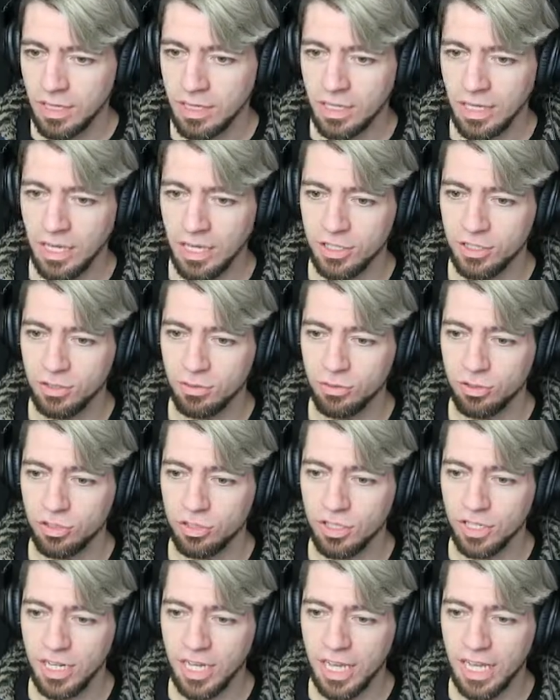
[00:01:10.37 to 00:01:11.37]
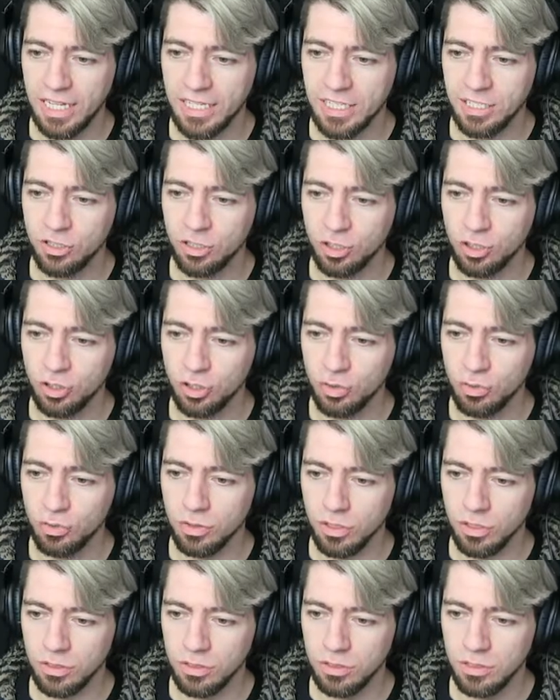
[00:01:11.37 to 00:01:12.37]
Yeah, so we just got to head into
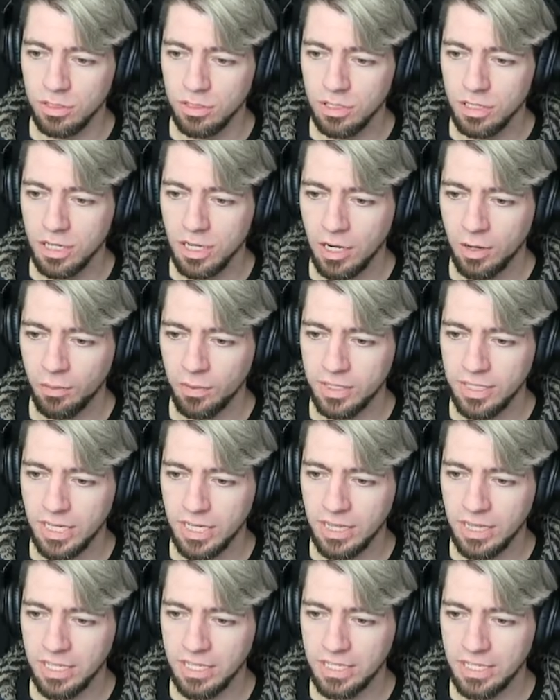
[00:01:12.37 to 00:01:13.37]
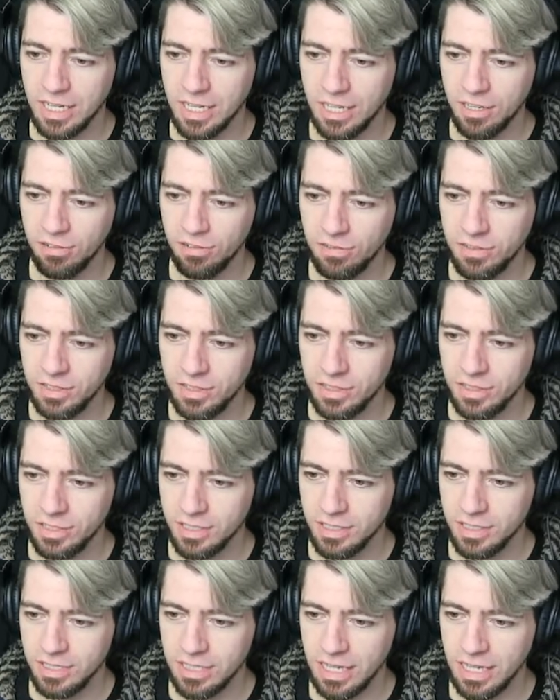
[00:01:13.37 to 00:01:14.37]
Junon and we take this lift
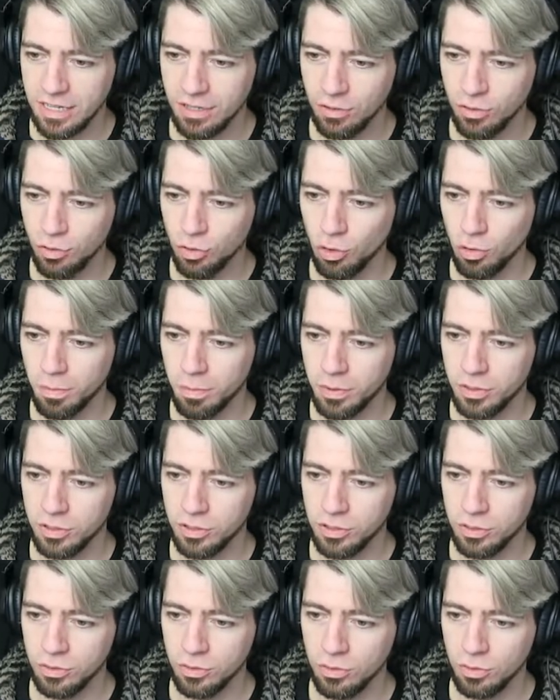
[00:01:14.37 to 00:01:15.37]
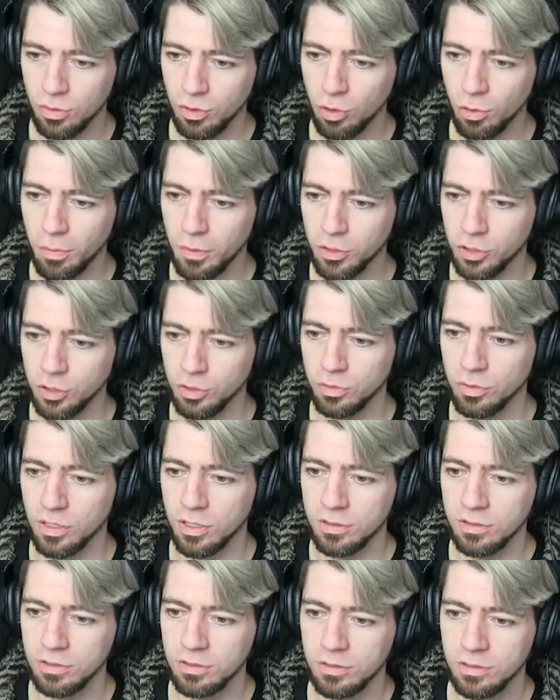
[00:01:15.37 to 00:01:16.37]
down up to Upper
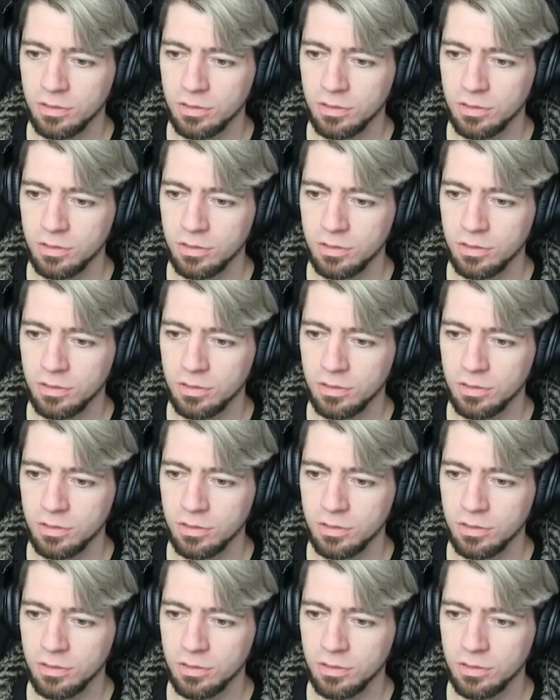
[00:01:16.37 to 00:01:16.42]
Junon,